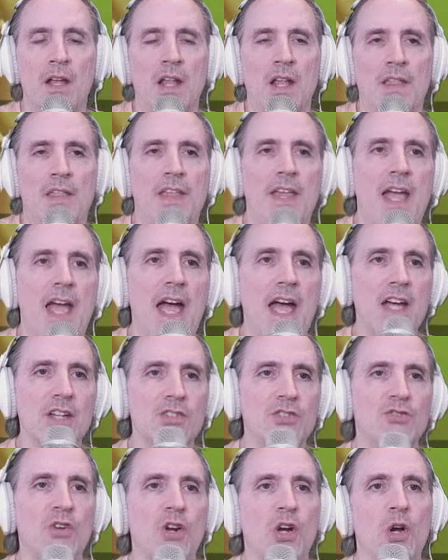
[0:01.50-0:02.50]
The
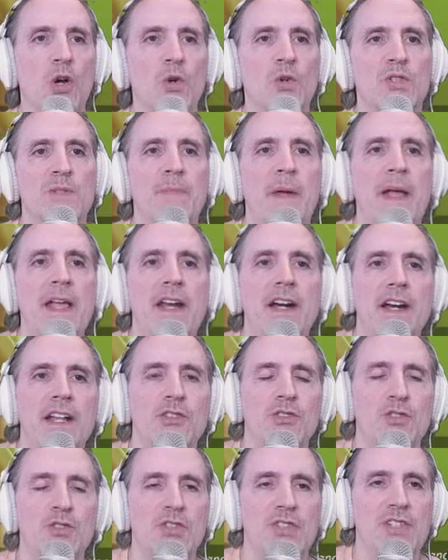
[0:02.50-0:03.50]
Astros made it
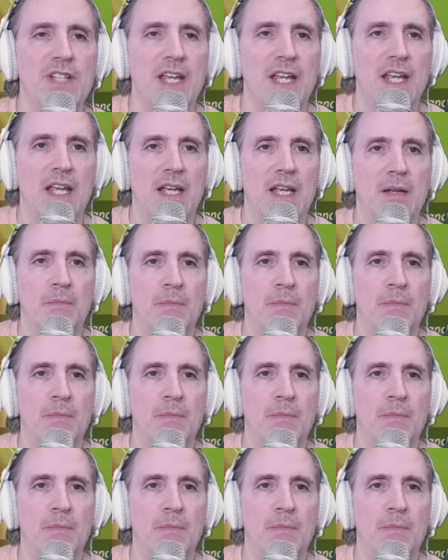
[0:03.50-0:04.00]
interesting,